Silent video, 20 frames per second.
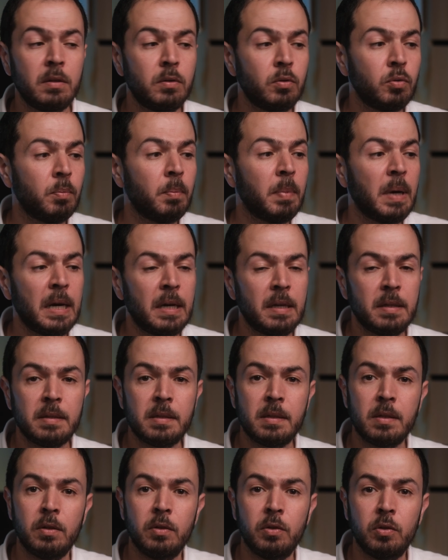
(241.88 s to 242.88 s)
to
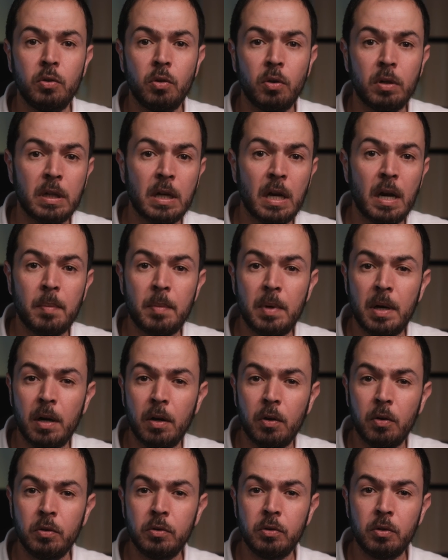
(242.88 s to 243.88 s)
balance your camera
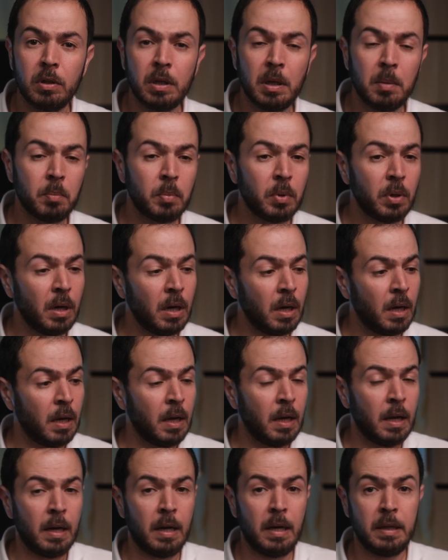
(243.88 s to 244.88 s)
on your gimbal,
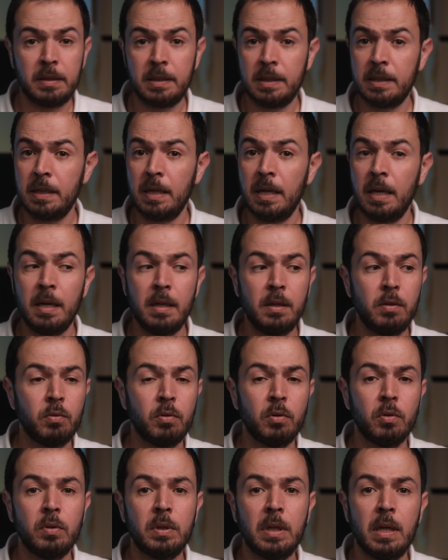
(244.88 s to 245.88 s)
let's say you
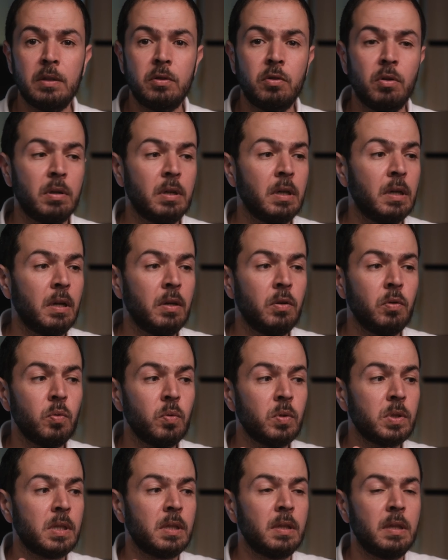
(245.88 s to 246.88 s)
know that you're gonna
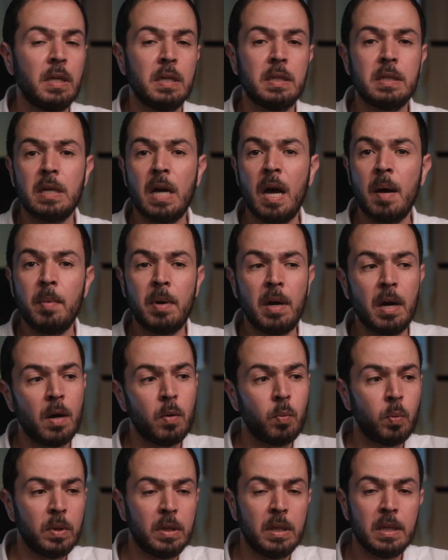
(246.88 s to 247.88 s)
use this camera
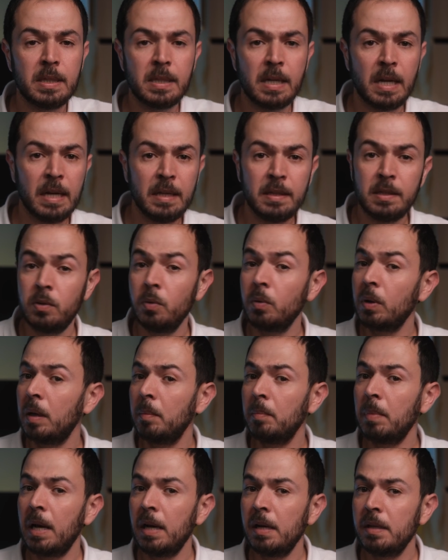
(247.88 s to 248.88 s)
with this lens, you can
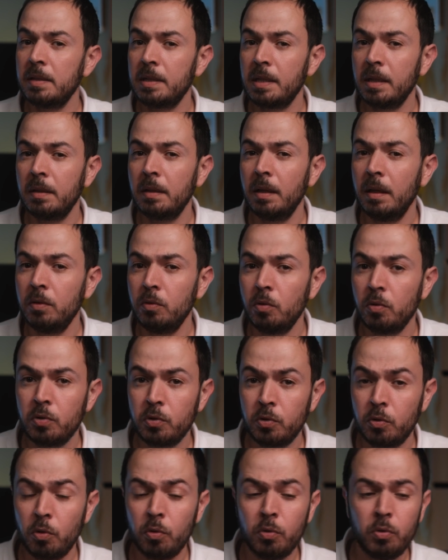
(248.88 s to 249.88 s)
balance it in your
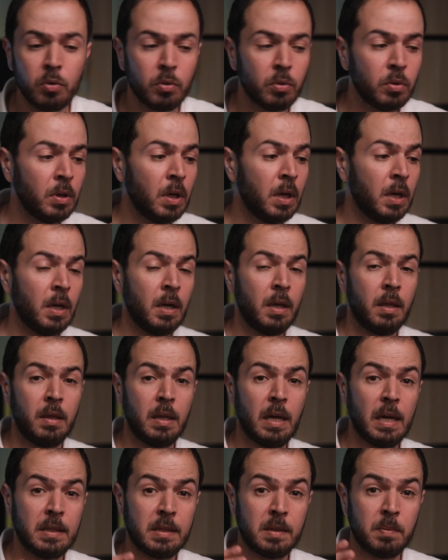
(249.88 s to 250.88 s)
studio.
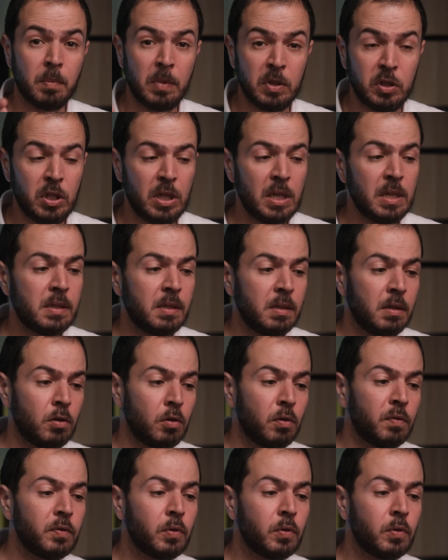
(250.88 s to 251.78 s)
That's much easier, of